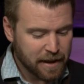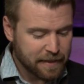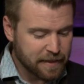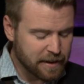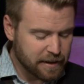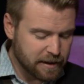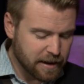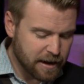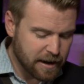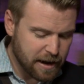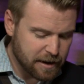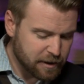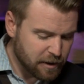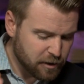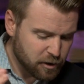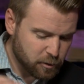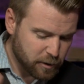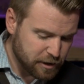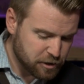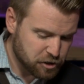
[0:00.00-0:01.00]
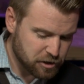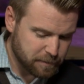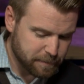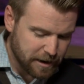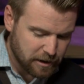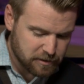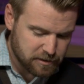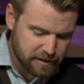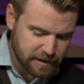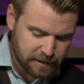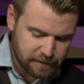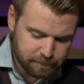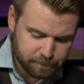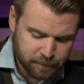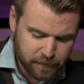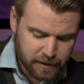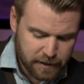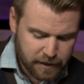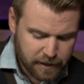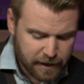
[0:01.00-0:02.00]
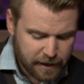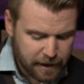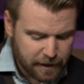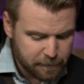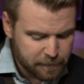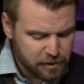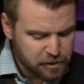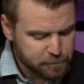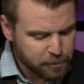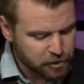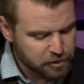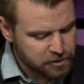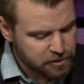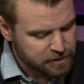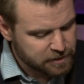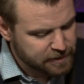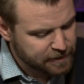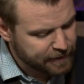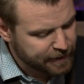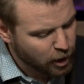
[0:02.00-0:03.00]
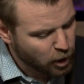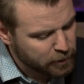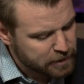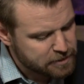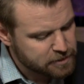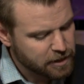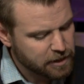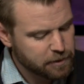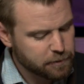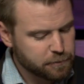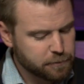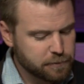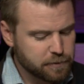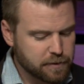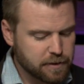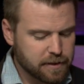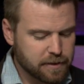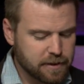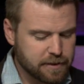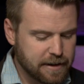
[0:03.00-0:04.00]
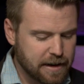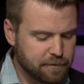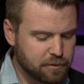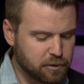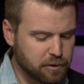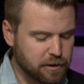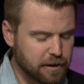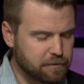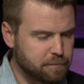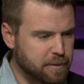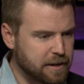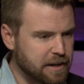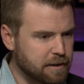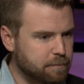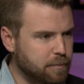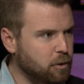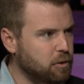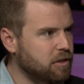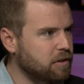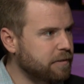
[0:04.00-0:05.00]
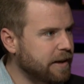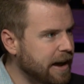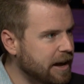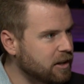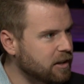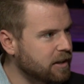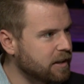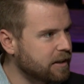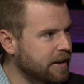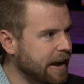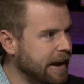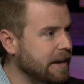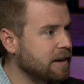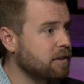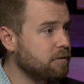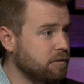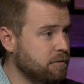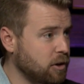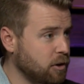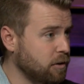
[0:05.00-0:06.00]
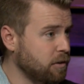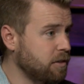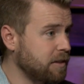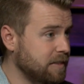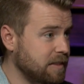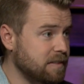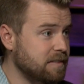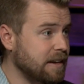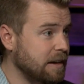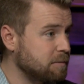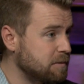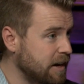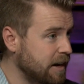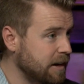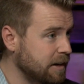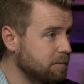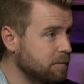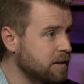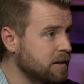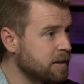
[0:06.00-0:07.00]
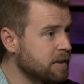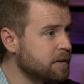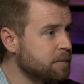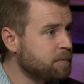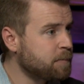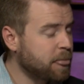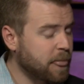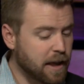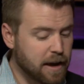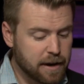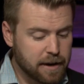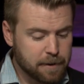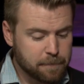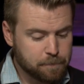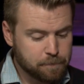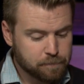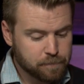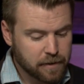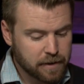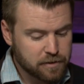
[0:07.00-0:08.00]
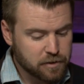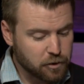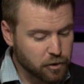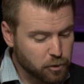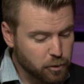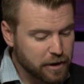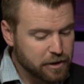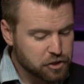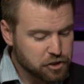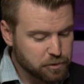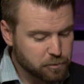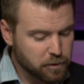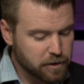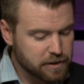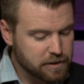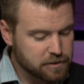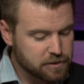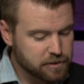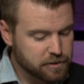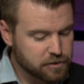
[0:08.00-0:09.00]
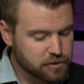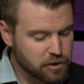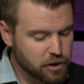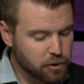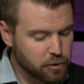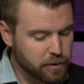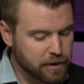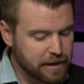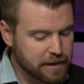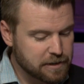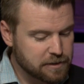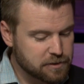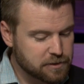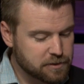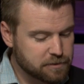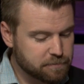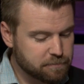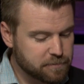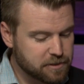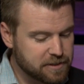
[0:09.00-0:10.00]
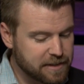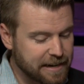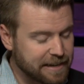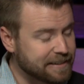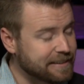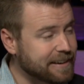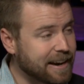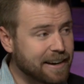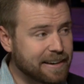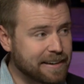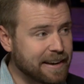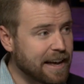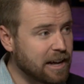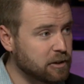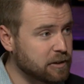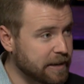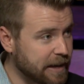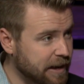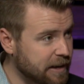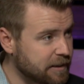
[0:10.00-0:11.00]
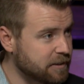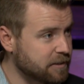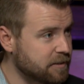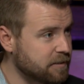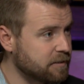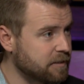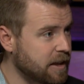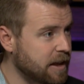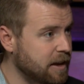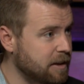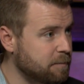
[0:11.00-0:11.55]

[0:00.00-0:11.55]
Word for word: And then uh, another question about Satan. Um, this person said they always thought of the devil of being both of hell and of earth at the same time. Mm-hmm. Um, so the question was, so is Satan not in hell yet? Mm-hmm.